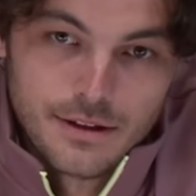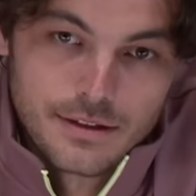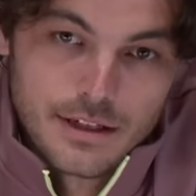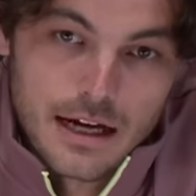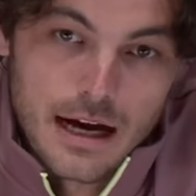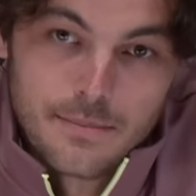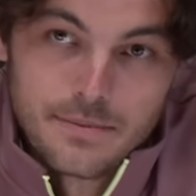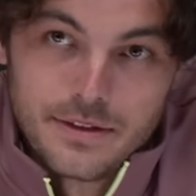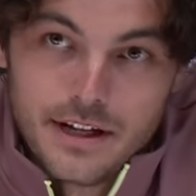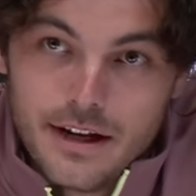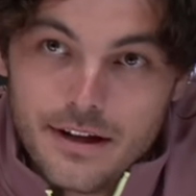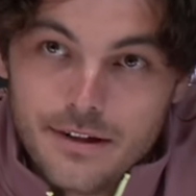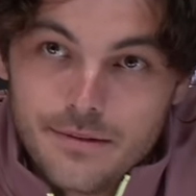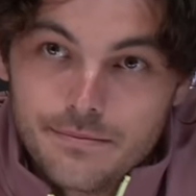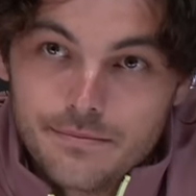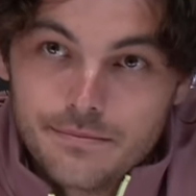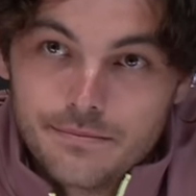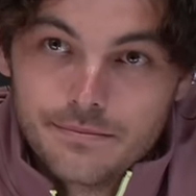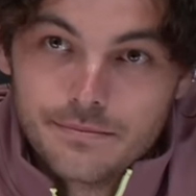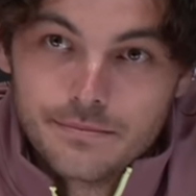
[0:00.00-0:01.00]
top
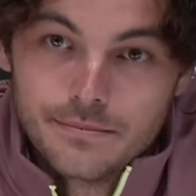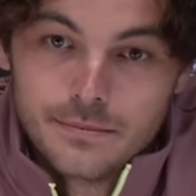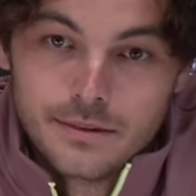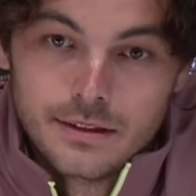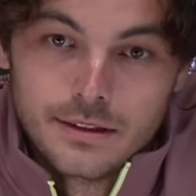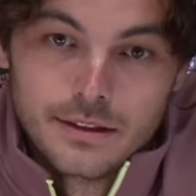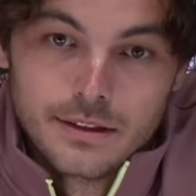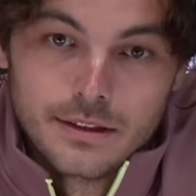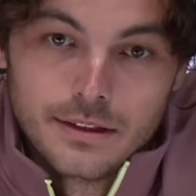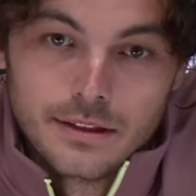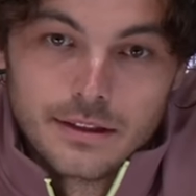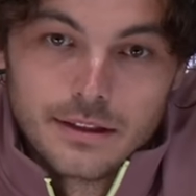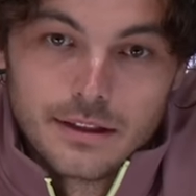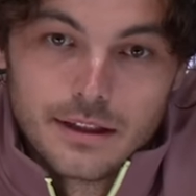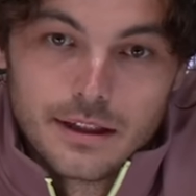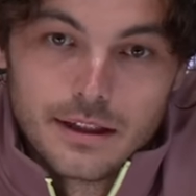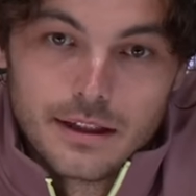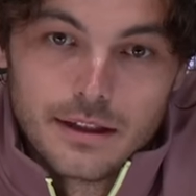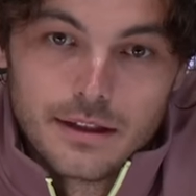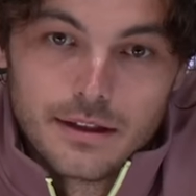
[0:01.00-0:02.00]
10
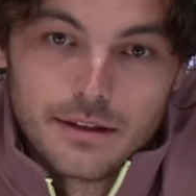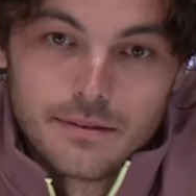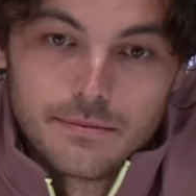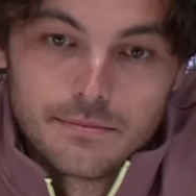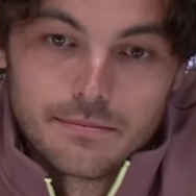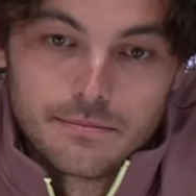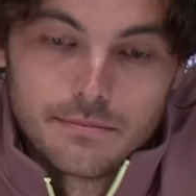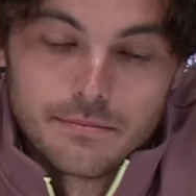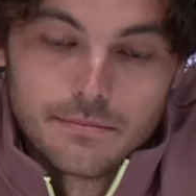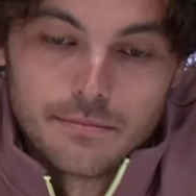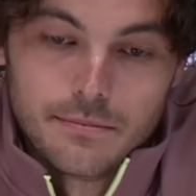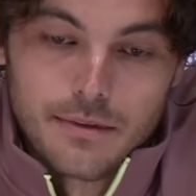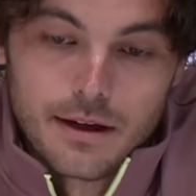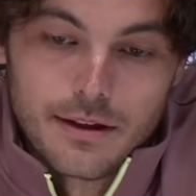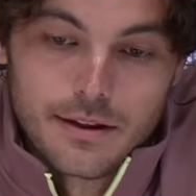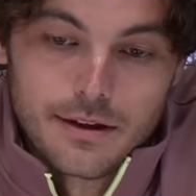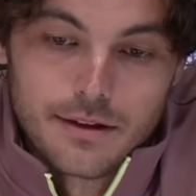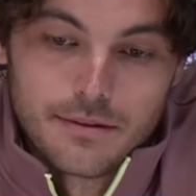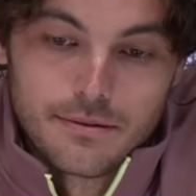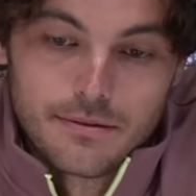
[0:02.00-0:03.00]

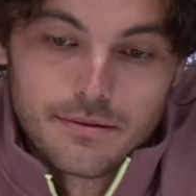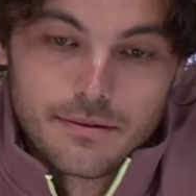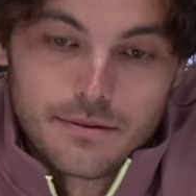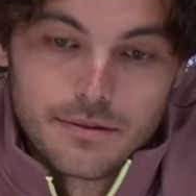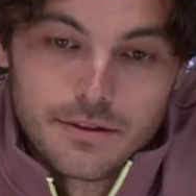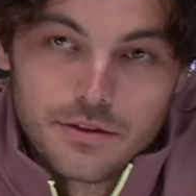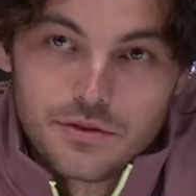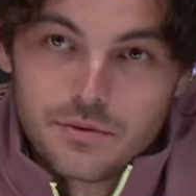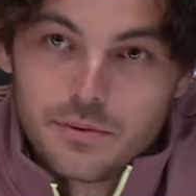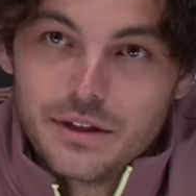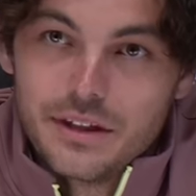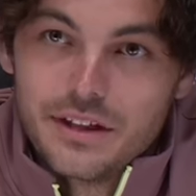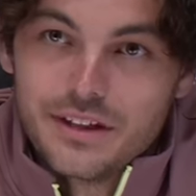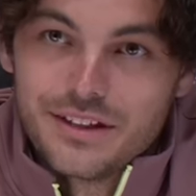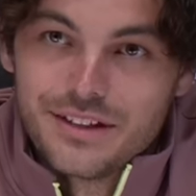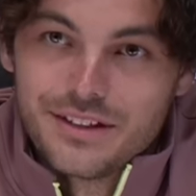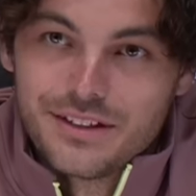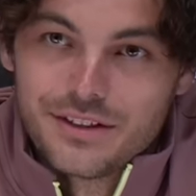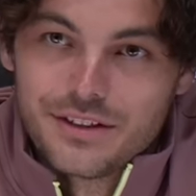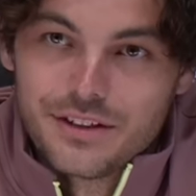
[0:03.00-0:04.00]
I think this
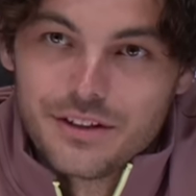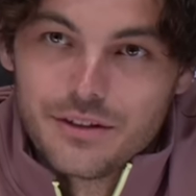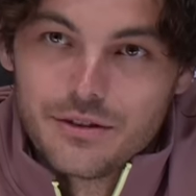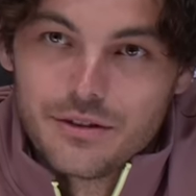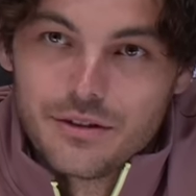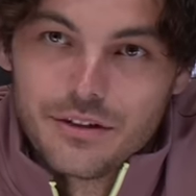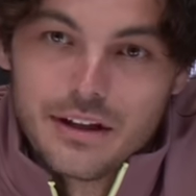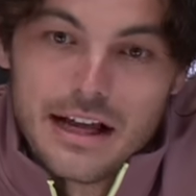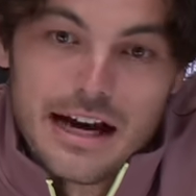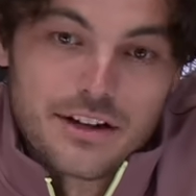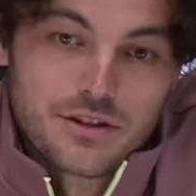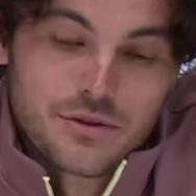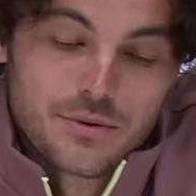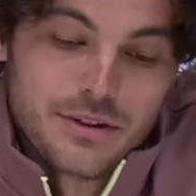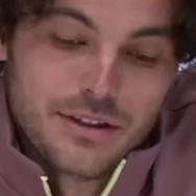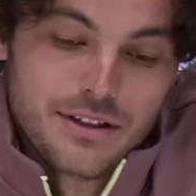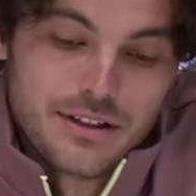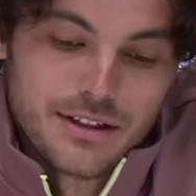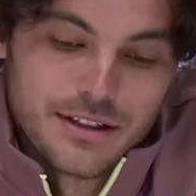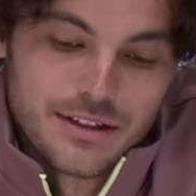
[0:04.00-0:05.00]
week, and so, or last
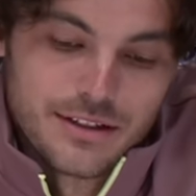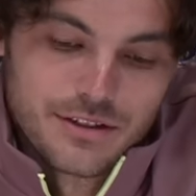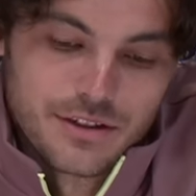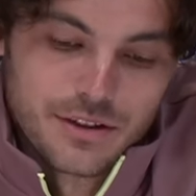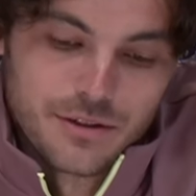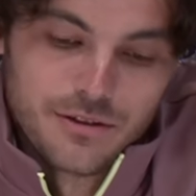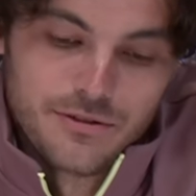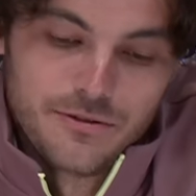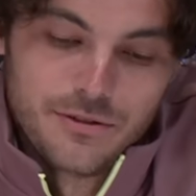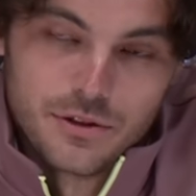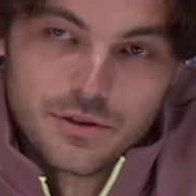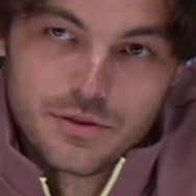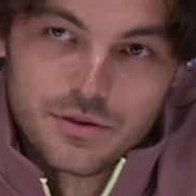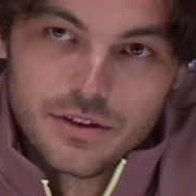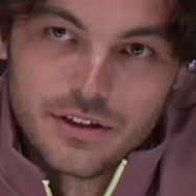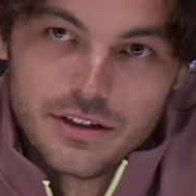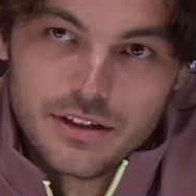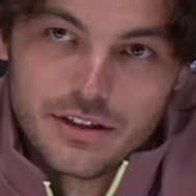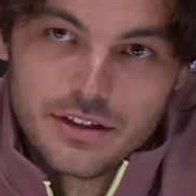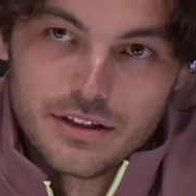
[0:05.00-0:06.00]
week, and so it feels
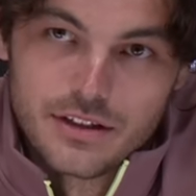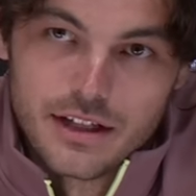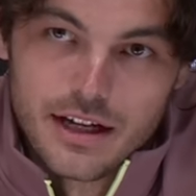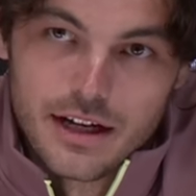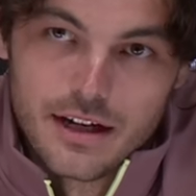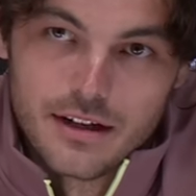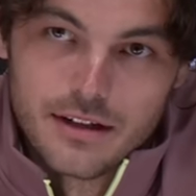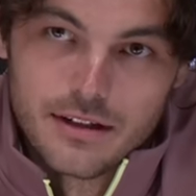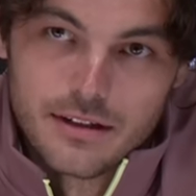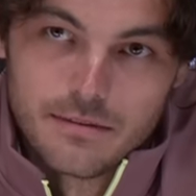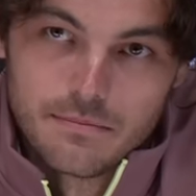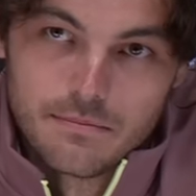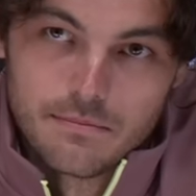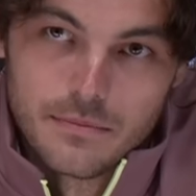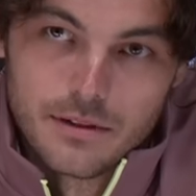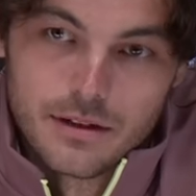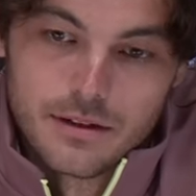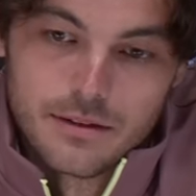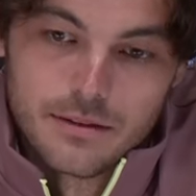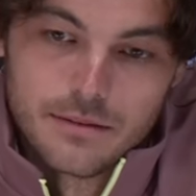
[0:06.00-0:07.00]
really good to kind
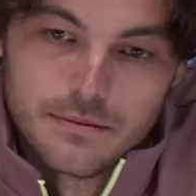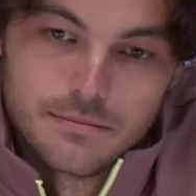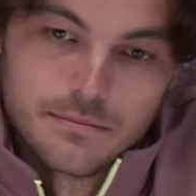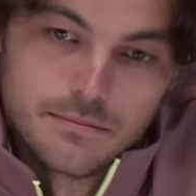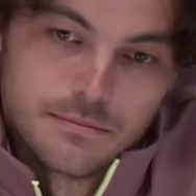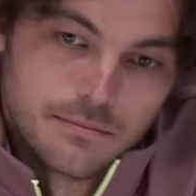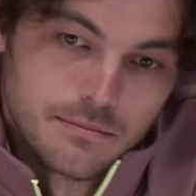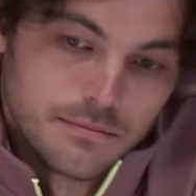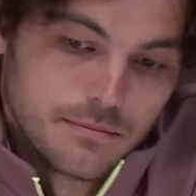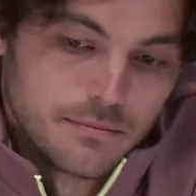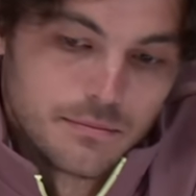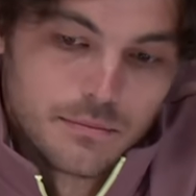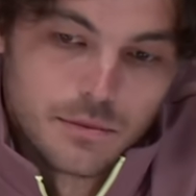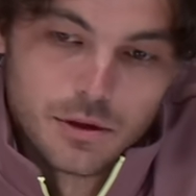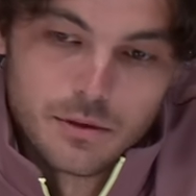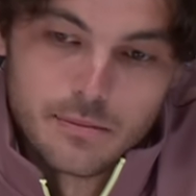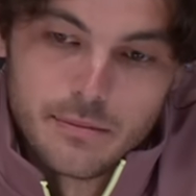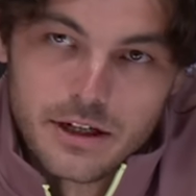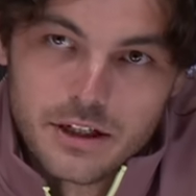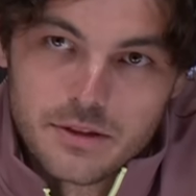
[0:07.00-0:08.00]
of
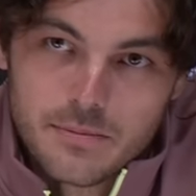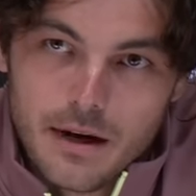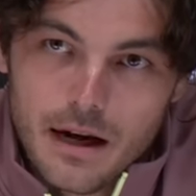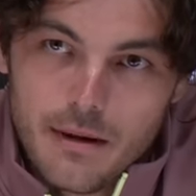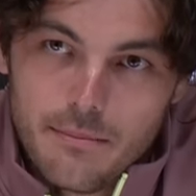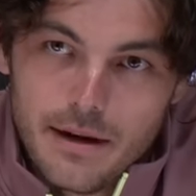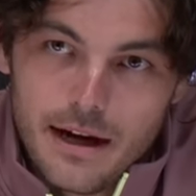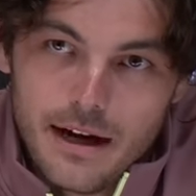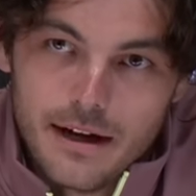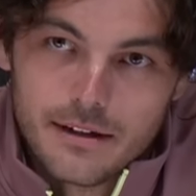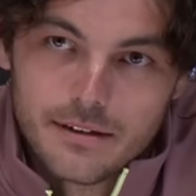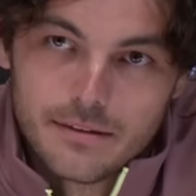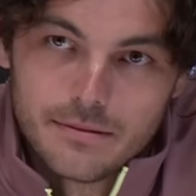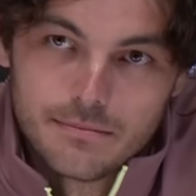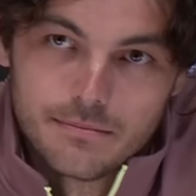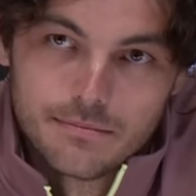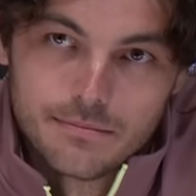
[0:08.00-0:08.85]
earn my spot back